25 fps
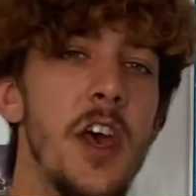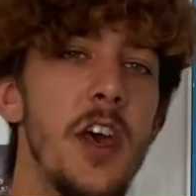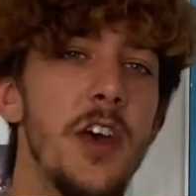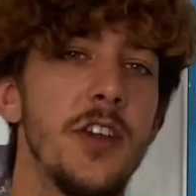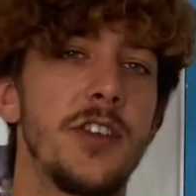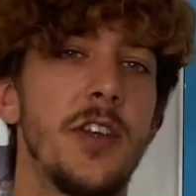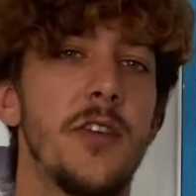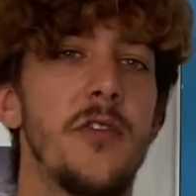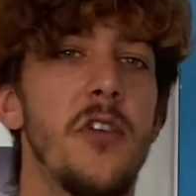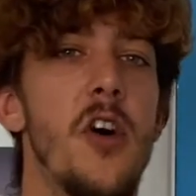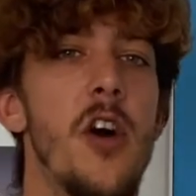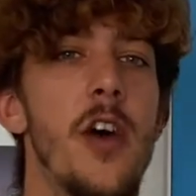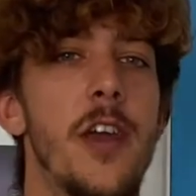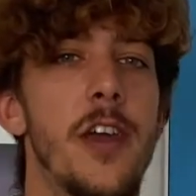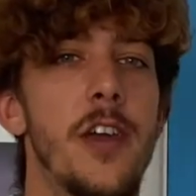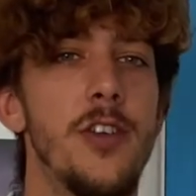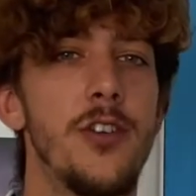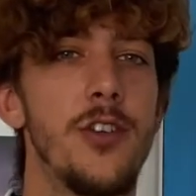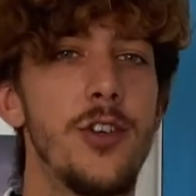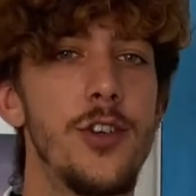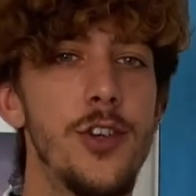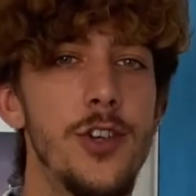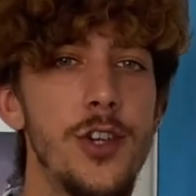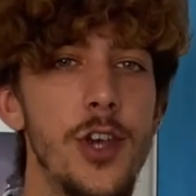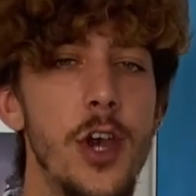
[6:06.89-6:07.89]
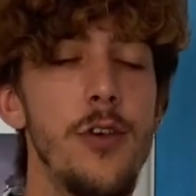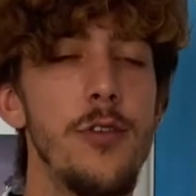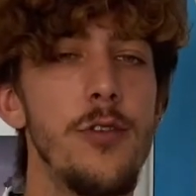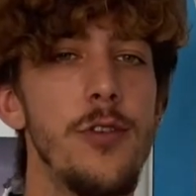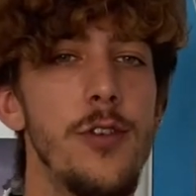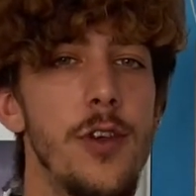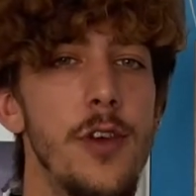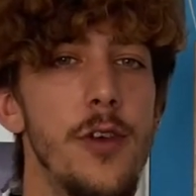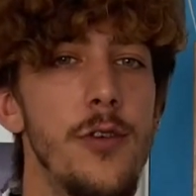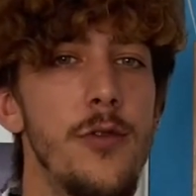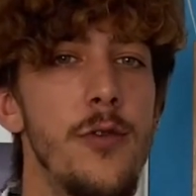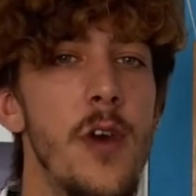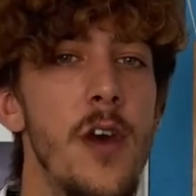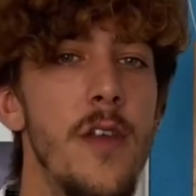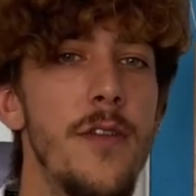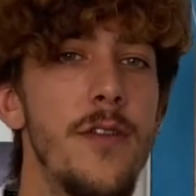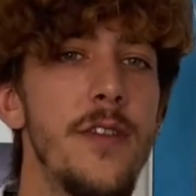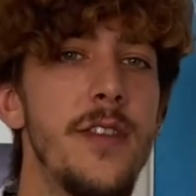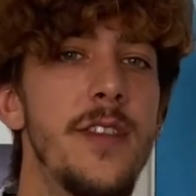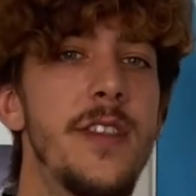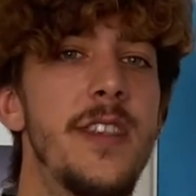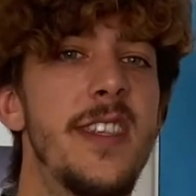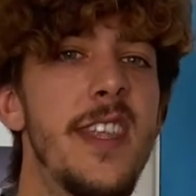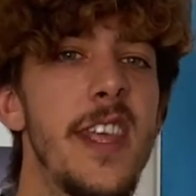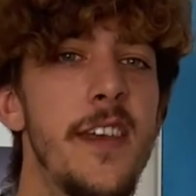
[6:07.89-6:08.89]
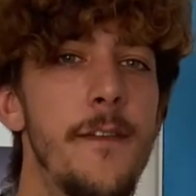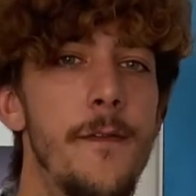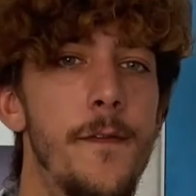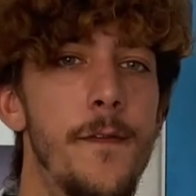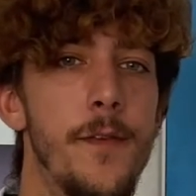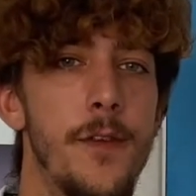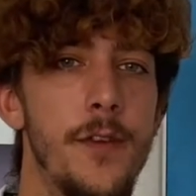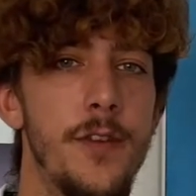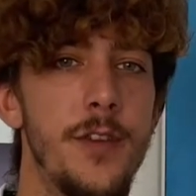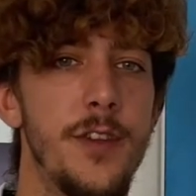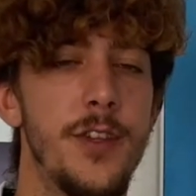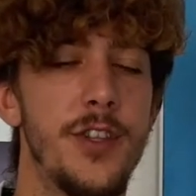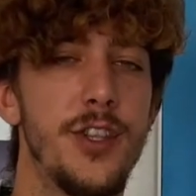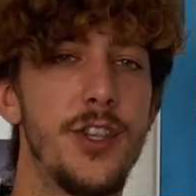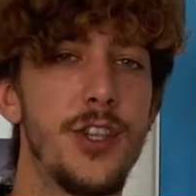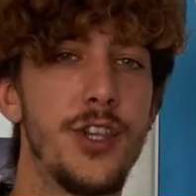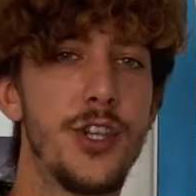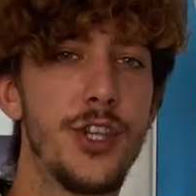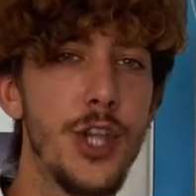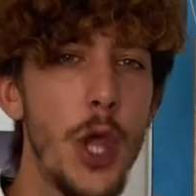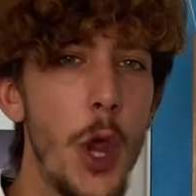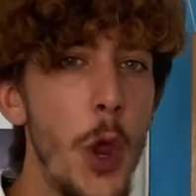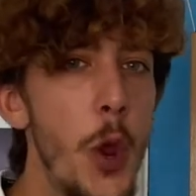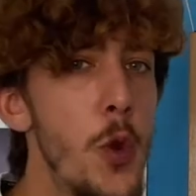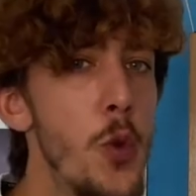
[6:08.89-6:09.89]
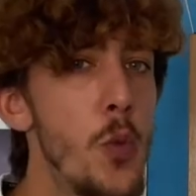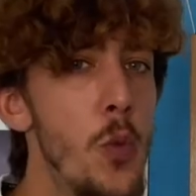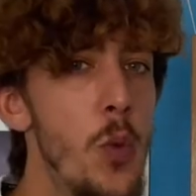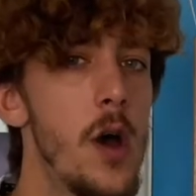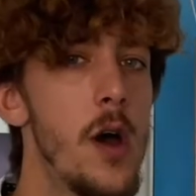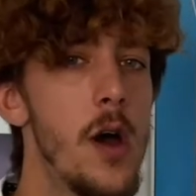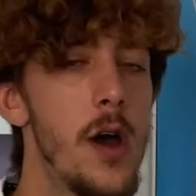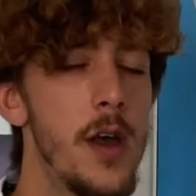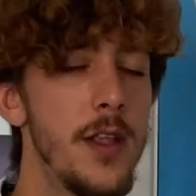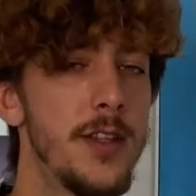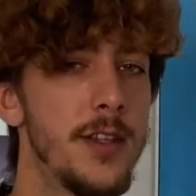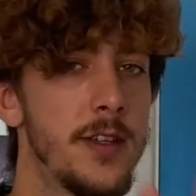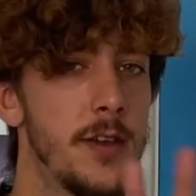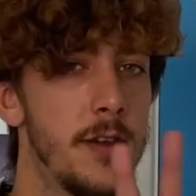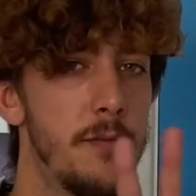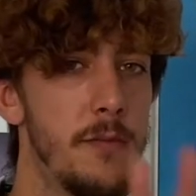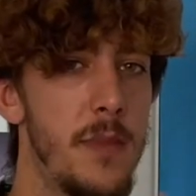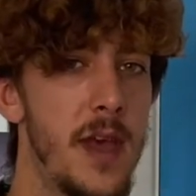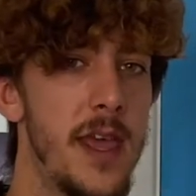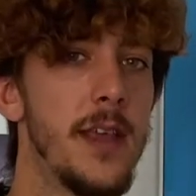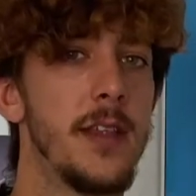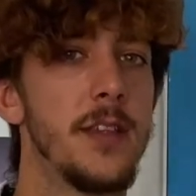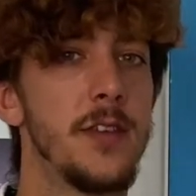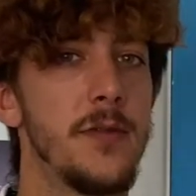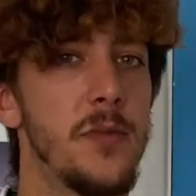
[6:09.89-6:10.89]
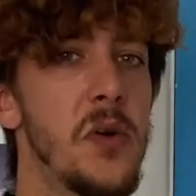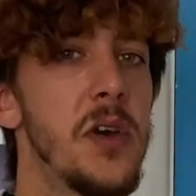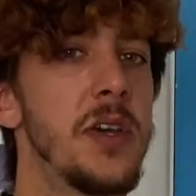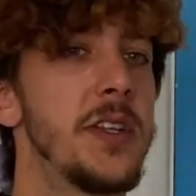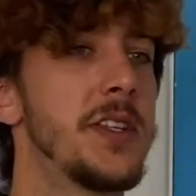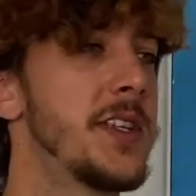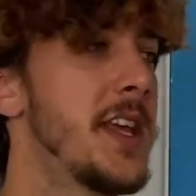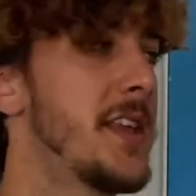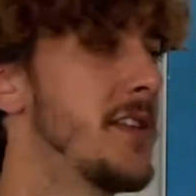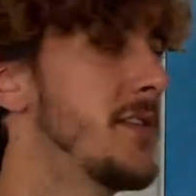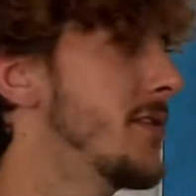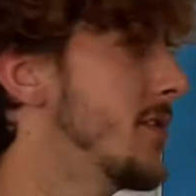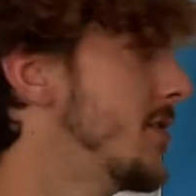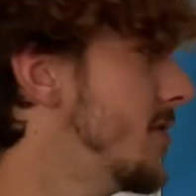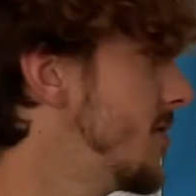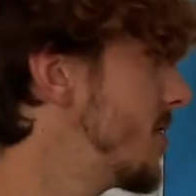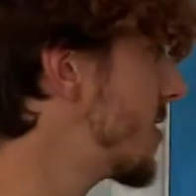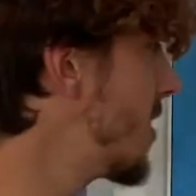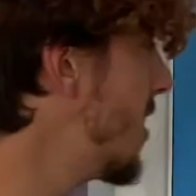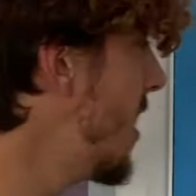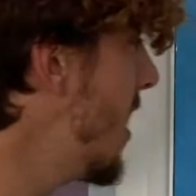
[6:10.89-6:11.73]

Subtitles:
so that I can show you the difference 2 words can make to my sentence.